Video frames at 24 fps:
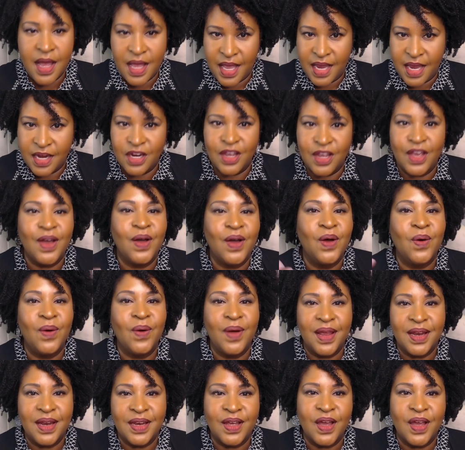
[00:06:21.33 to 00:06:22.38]
and go
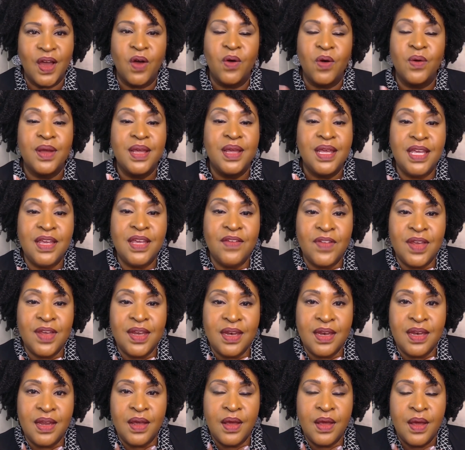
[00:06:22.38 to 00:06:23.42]
and go.
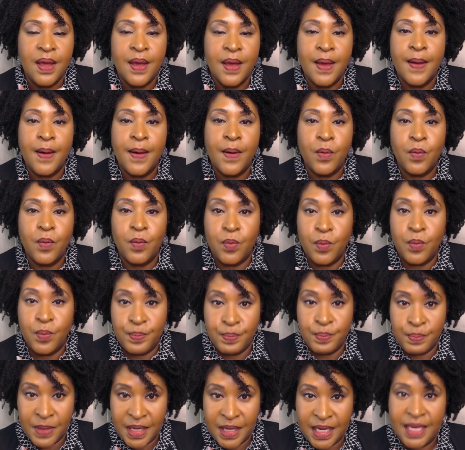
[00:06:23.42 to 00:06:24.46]
Even
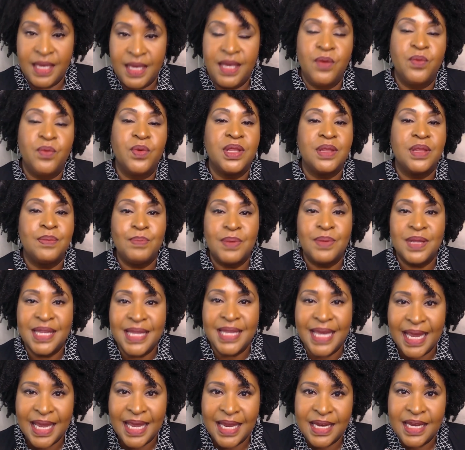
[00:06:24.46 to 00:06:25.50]
me with
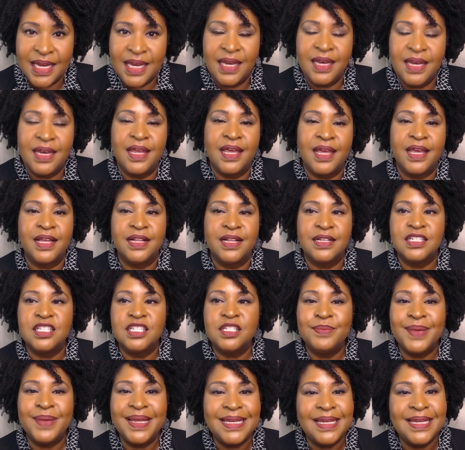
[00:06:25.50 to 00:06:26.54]
planning and
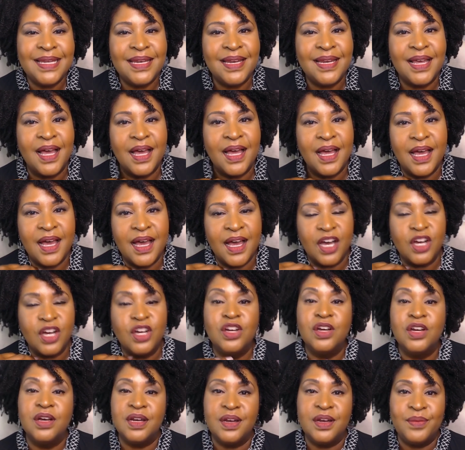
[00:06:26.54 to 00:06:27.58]
spending a
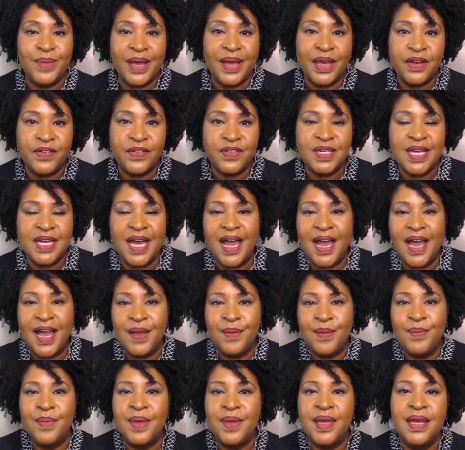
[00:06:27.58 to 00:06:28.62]
good amount of
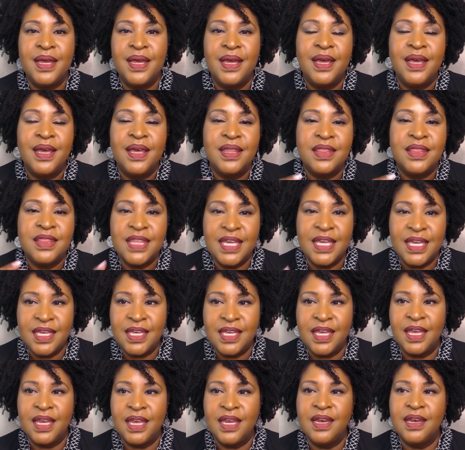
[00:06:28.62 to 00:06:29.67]
time
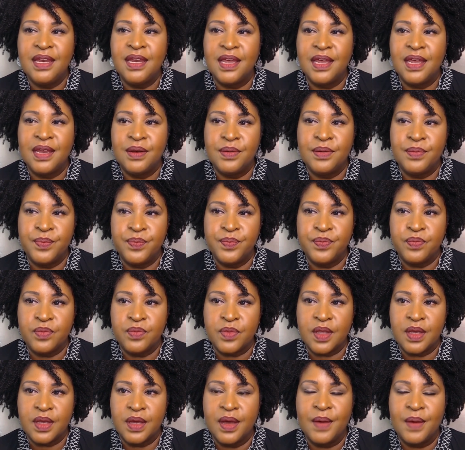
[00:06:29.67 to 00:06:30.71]
thinking and
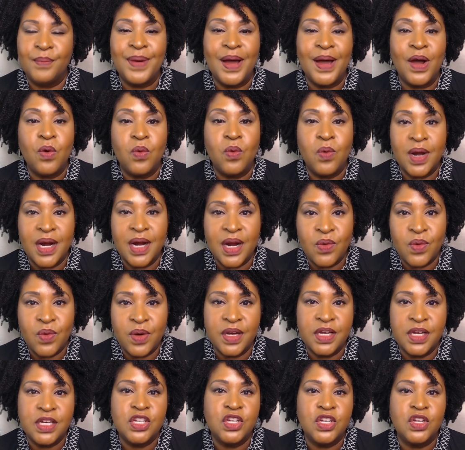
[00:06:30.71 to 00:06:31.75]
about what I
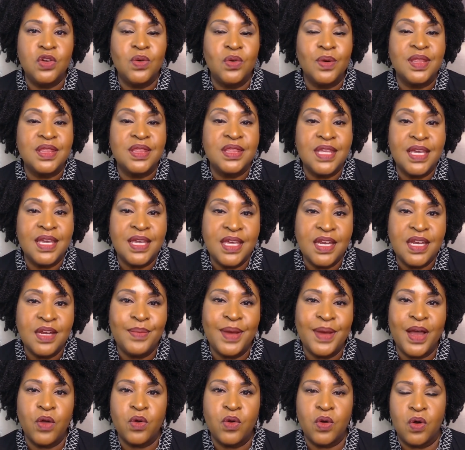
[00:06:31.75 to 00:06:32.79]
want to do and thinking
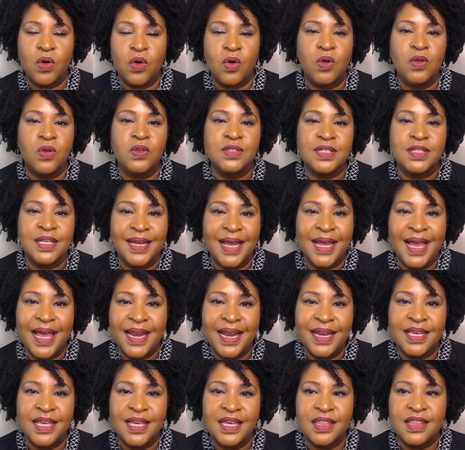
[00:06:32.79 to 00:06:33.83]
about goals and how
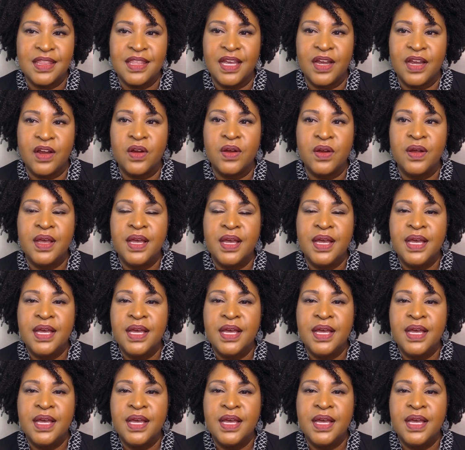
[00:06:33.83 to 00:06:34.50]
to get there.